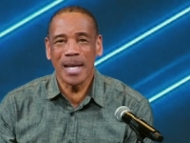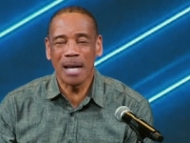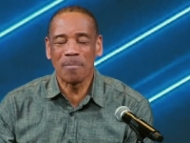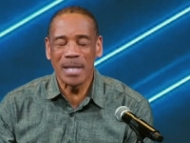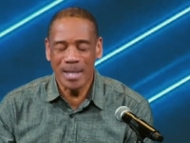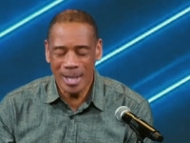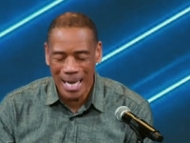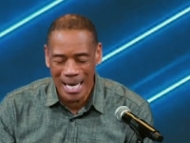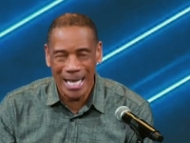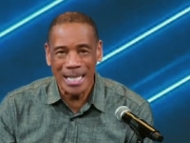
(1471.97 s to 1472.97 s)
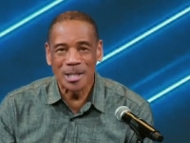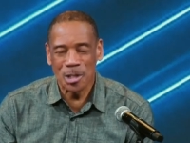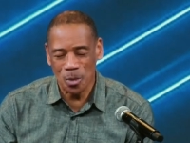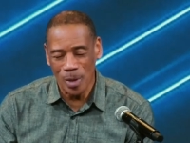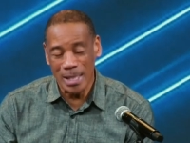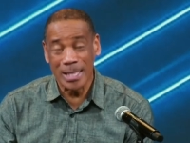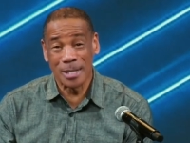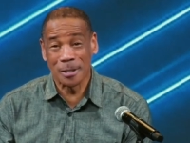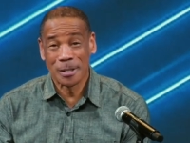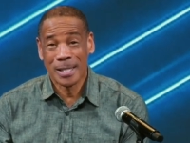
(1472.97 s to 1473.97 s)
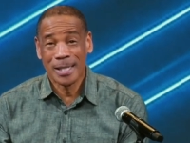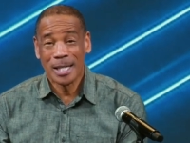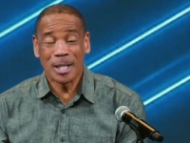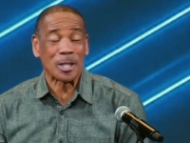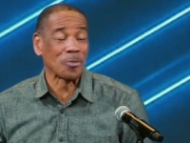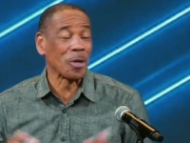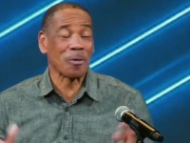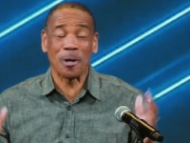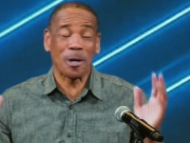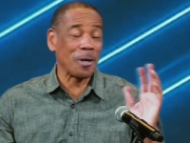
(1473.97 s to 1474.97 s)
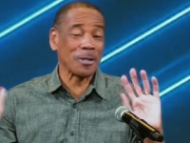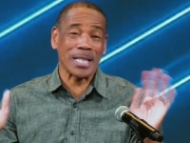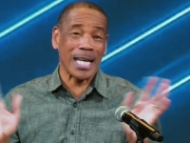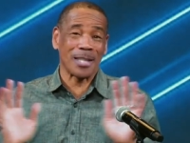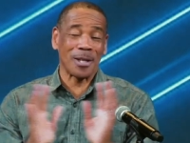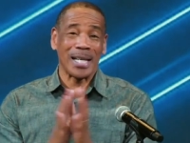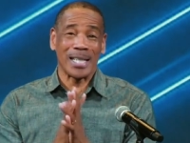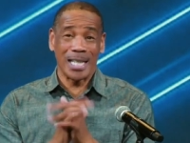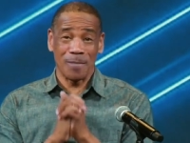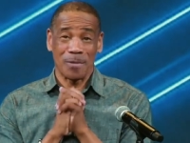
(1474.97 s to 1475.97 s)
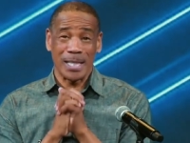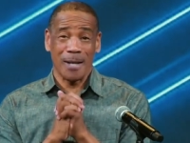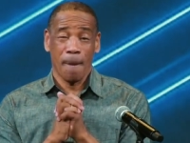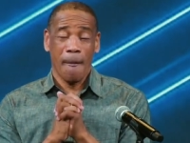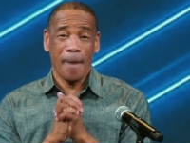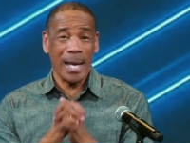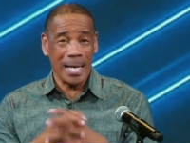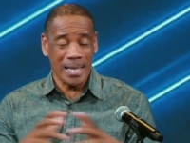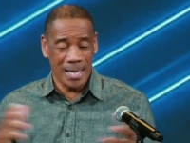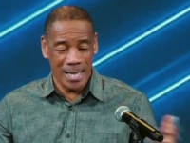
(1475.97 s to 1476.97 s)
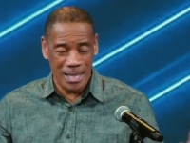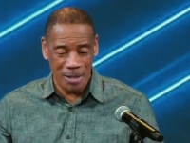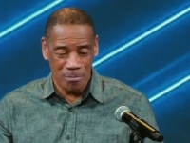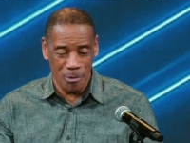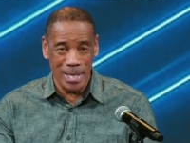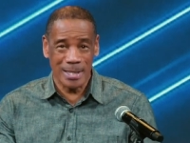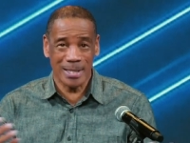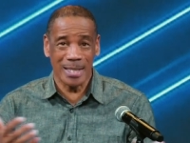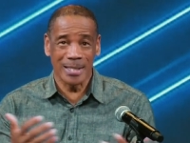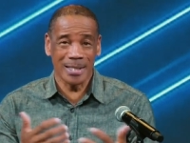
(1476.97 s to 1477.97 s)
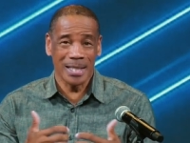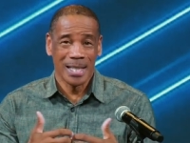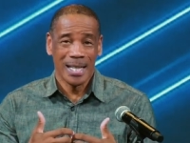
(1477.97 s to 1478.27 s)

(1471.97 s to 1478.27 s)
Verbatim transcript: and be kind to one another because we were all together unlovely and God embraced us.